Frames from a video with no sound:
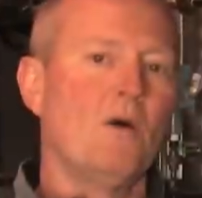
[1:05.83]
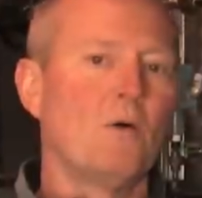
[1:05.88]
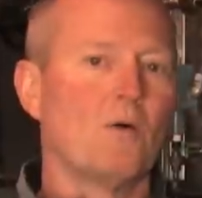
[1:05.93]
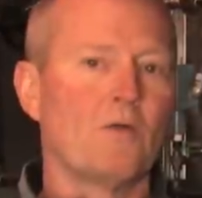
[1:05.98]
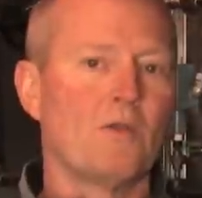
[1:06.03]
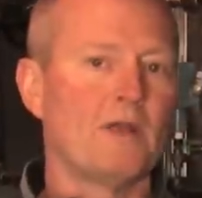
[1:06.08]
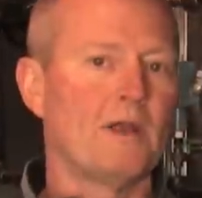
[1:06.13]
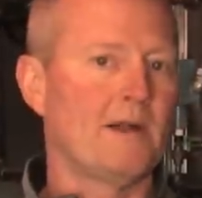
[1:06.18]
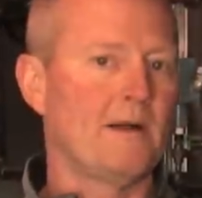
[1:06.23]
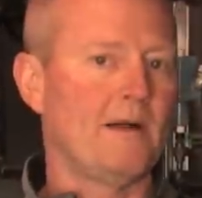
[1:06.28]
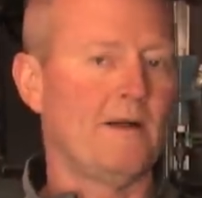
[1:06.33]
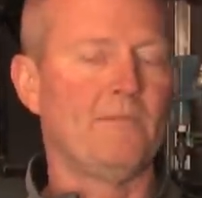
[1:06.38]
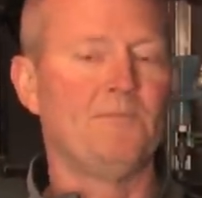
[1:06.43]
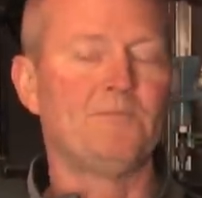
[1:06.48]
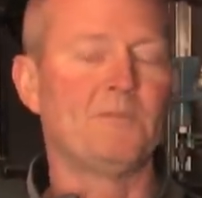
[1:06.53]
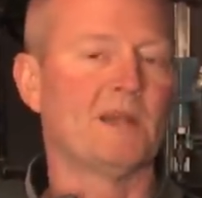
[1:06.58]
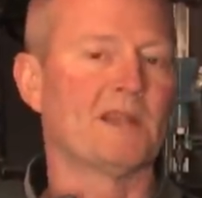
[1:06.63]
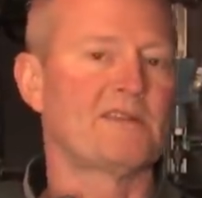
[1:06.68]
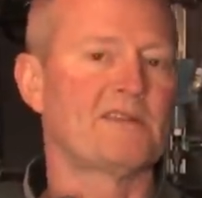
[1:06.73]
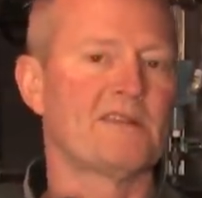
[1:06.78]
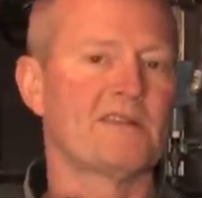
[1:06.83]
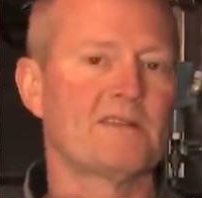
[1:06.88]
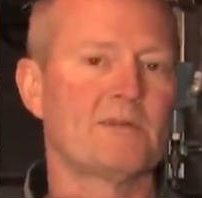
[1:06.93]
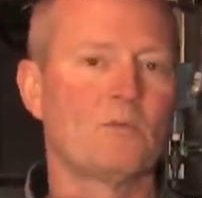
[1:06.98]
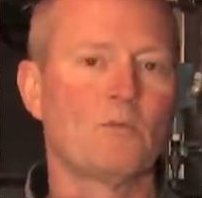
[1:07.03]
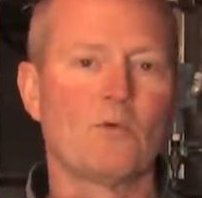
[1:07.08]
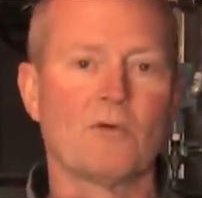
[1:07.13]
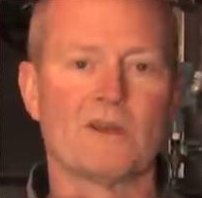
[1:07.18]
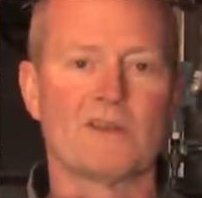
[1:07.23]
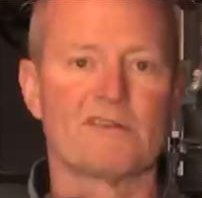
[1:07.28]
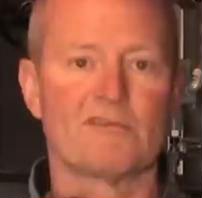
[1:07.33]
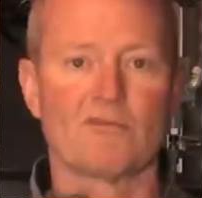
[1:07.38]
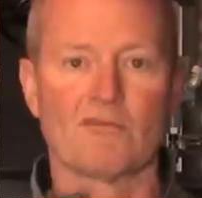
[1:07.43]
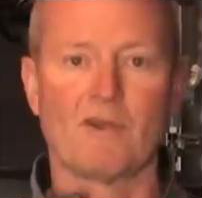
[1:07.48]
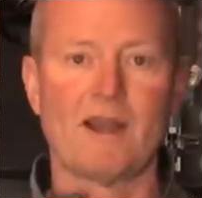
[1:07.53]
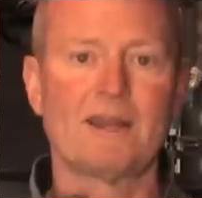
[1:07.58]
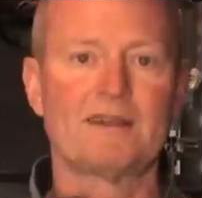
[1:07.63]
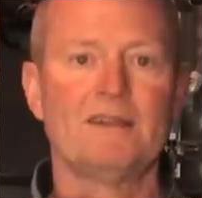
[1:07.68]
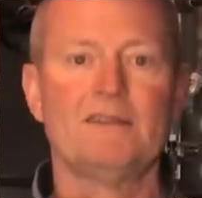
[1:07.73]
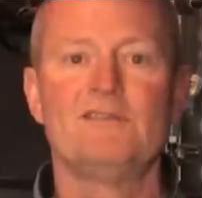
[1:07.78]
or a system where it's
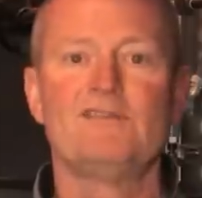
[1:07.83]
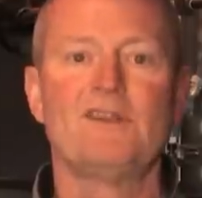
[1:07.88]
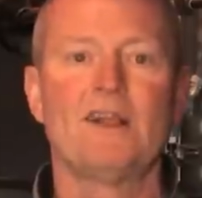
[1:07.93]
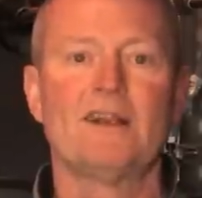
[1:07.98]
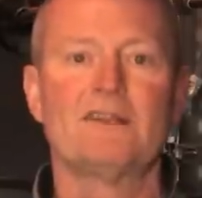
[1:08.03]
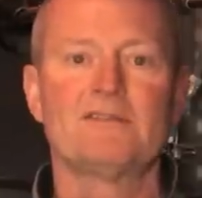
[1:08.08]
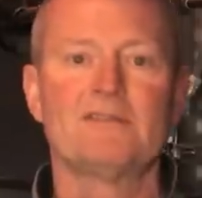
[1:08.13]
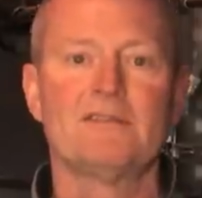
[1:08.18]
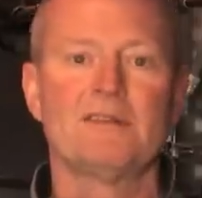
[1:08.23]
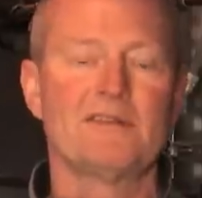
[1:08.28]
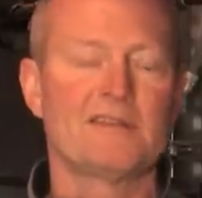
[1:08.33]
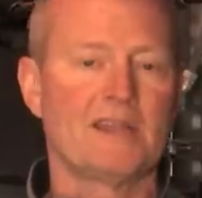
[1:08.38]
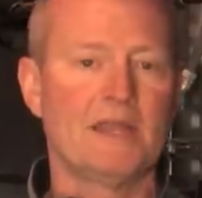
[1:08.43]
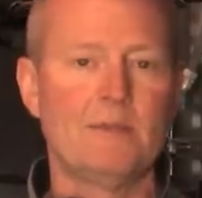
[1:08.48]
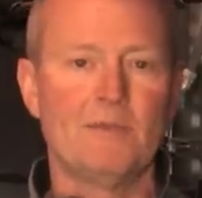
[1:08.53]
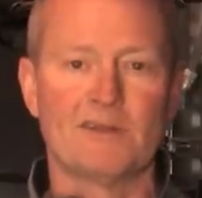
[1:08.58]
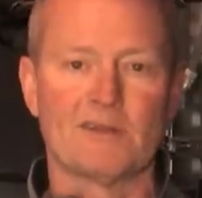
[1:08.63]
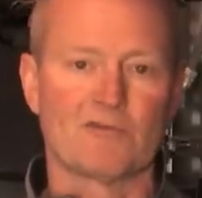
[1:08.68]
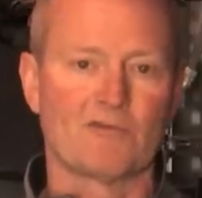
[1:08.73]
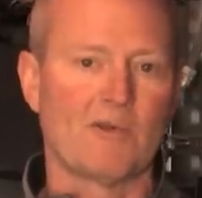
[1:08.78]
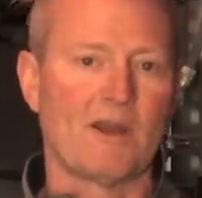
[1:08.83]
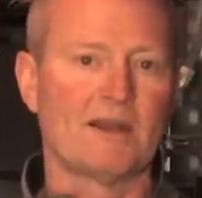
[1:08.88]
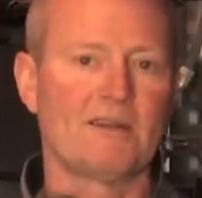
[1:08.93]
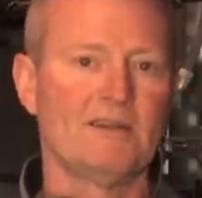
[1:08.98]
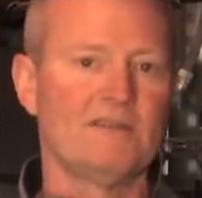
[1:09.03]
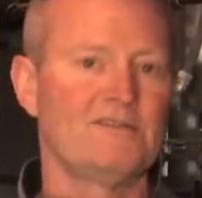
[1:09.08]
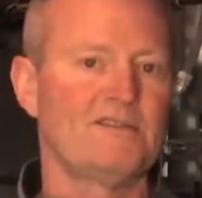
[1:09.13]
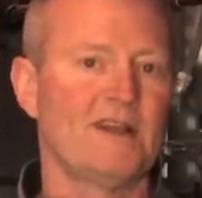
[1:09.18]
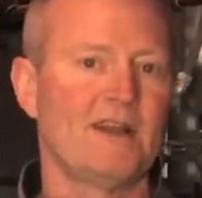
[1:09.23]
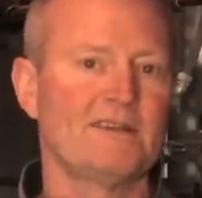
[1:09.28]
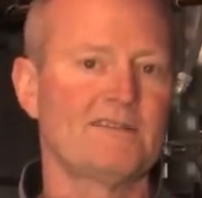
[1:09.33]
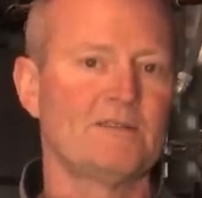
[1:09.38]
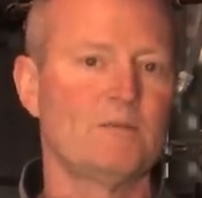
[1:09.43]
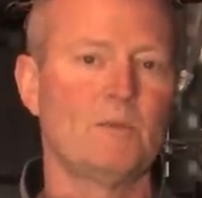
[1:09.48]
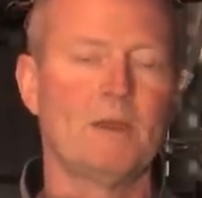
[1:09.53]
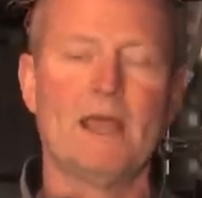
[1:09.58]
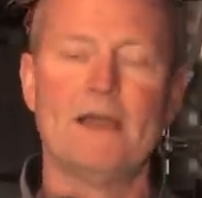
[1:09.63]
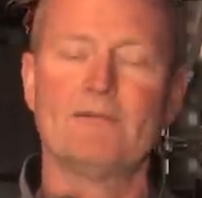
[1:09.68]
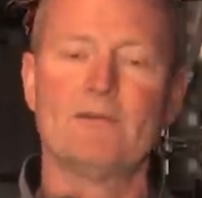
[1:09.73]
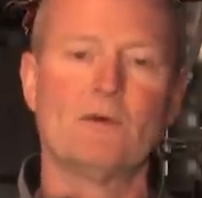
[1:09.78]
direct injection, steam is direct injection,
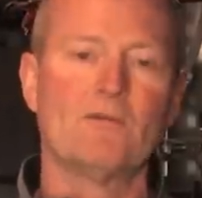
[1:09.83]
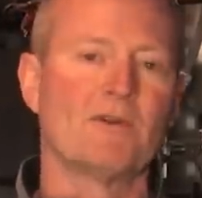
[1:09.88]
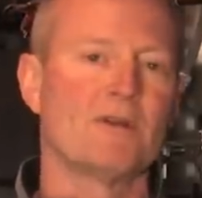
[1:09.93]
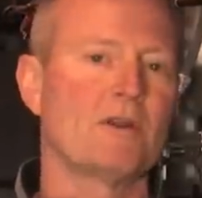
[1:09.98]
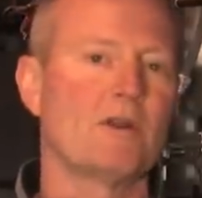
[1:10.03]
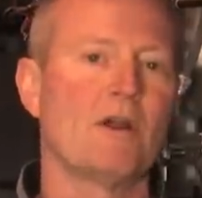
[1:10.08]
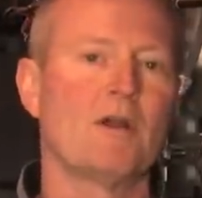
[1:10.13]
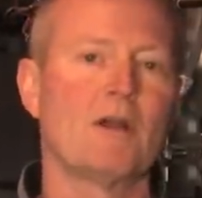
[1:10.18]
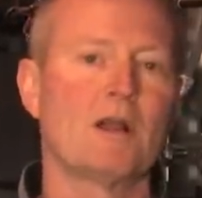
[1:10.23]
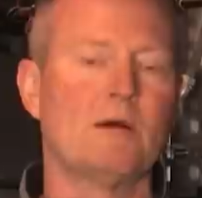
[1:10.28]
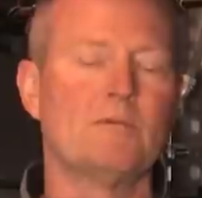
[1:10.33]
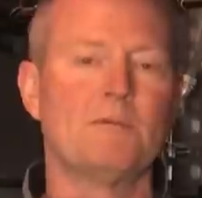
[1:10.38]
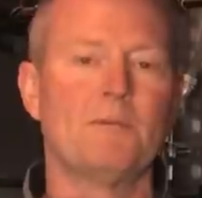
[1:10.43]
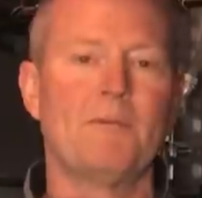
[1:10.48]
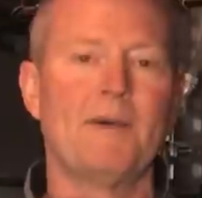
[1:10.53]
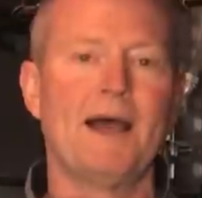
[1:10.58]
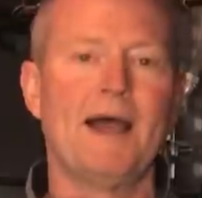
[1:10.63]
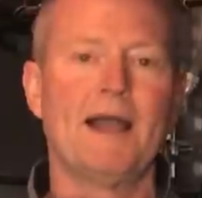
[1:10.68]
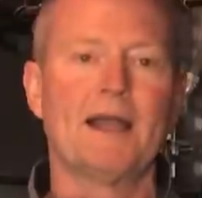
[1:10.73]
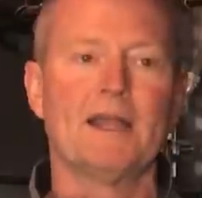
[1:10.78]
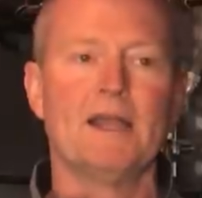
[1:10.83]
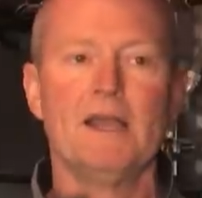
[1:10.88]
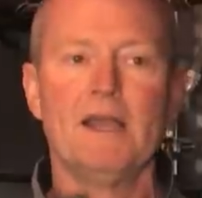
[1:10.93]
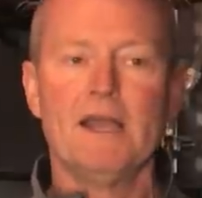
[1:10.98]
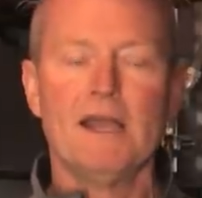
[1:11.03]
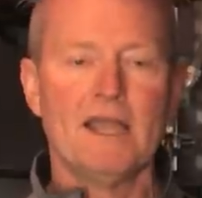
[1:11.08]
we have no return coming back.